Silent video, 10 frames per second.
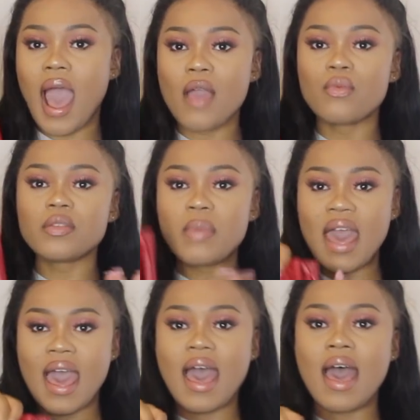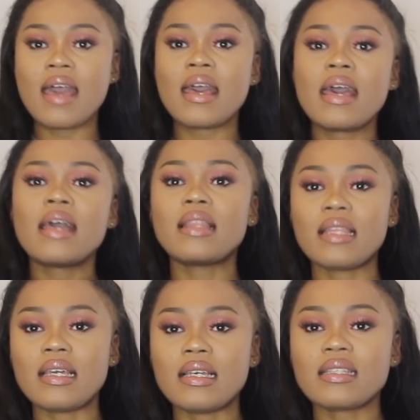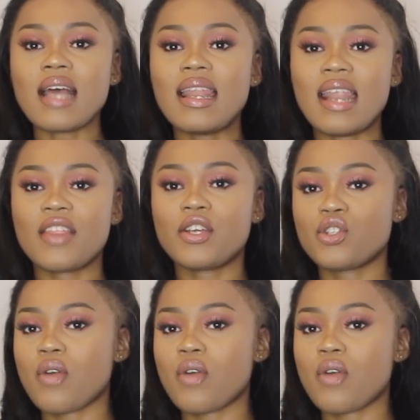I would pair these leather